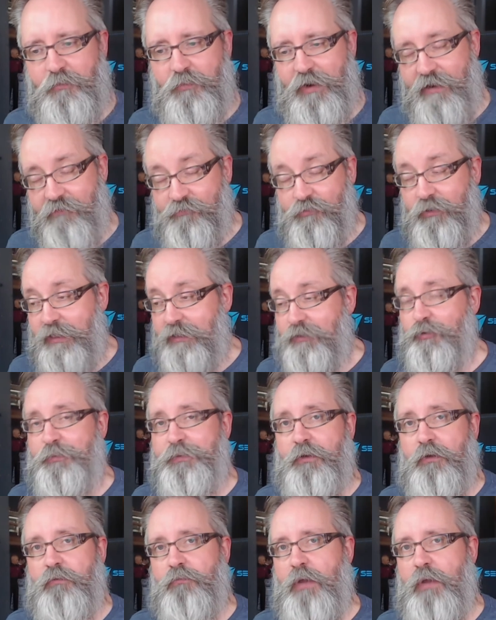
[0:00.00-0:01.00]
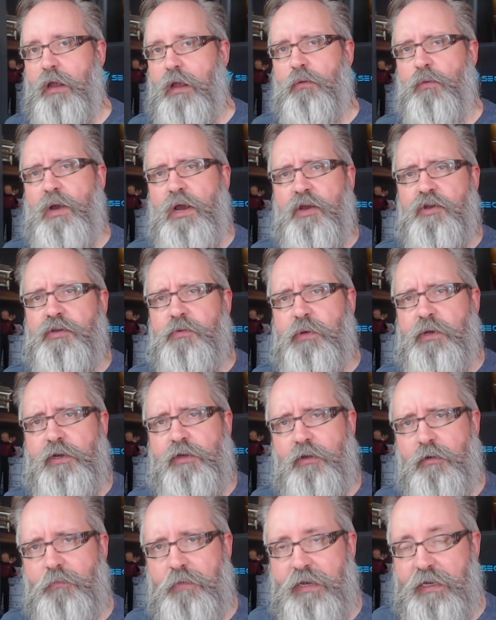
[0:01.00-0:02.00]
but everyone else will be going, oh, why aren't you
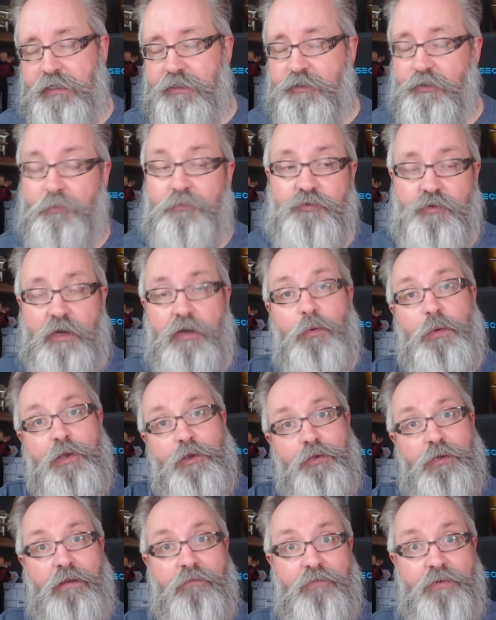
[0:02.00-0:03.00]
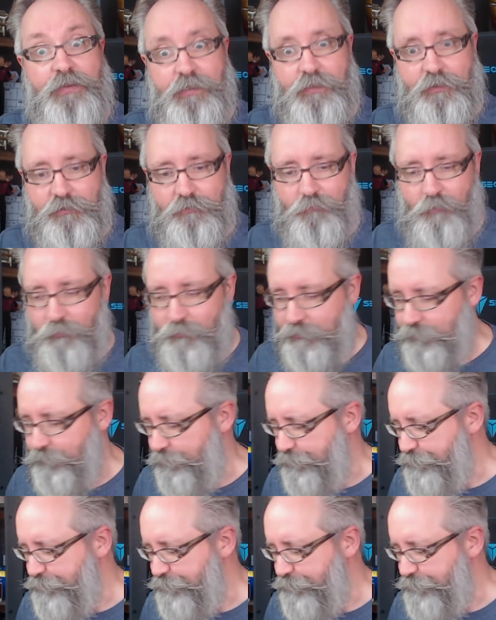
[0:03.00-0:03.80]
working on mine? So I'm trying to work on everything at the moment.